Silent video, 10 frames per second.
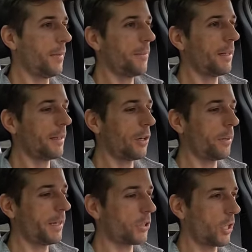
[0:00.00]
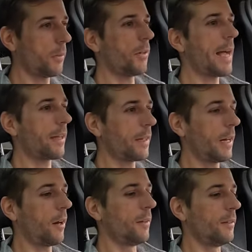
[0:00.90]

Maybe a little bit of turbo lag there,